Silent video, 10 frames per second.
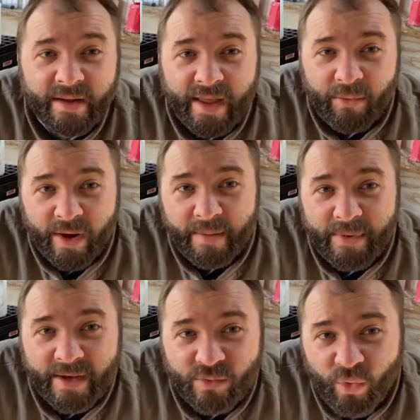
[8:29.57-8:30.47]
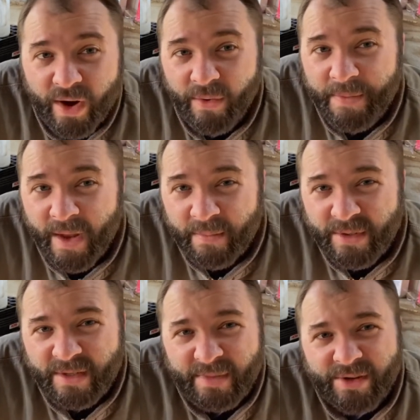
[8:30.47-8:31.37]
That will help you as well. But
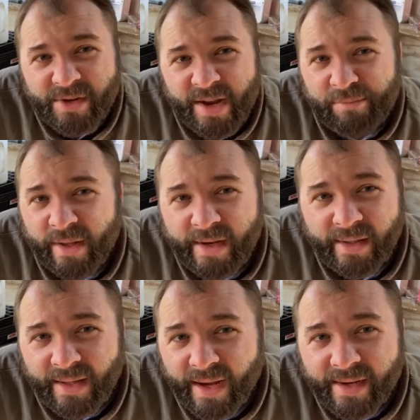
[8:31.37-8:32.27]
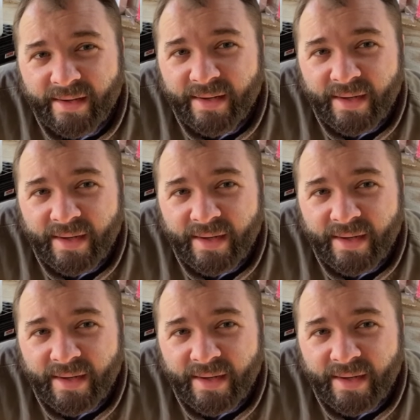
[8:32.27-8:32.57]
just make sure you have plenty of light.